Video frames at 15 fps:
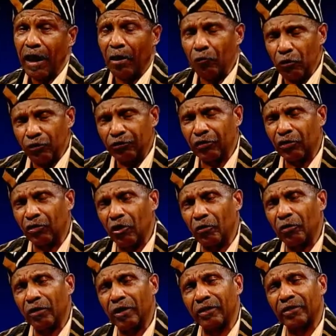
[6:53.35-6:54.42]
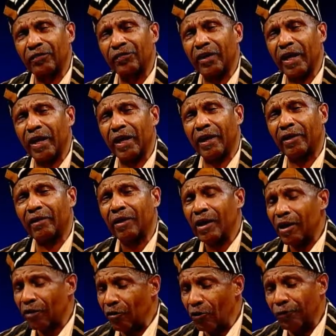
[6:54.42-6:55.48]
I want you to know and understand
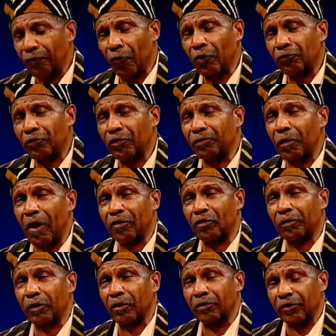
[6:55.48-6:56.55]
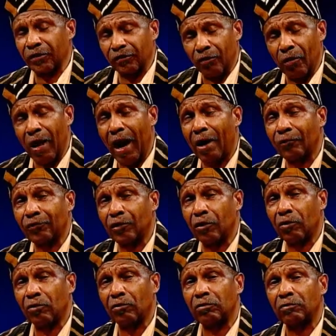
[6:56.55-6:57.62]
your first responsibility is your
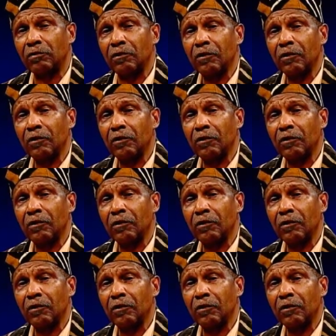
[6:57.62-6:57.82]
household.